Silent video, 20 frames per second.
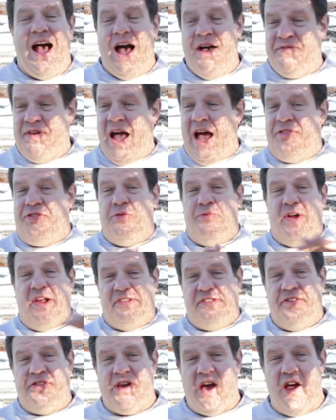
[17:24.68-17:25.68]
I've got the
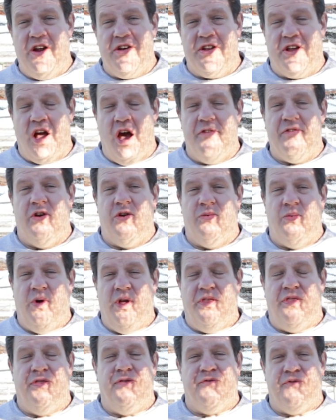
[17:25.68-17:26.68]
rest of the garden covered
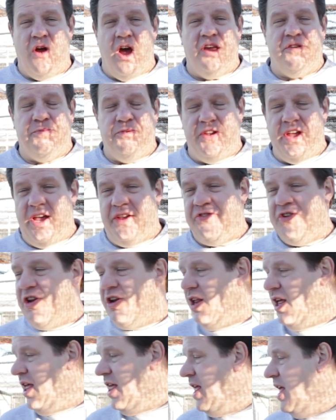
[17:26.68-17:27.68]
with frost
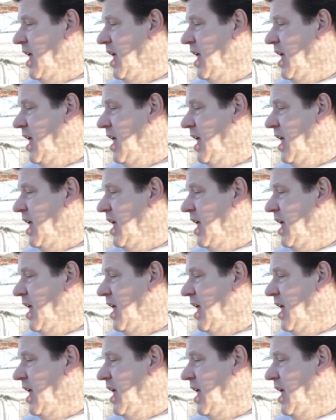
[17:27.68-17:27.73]
protection.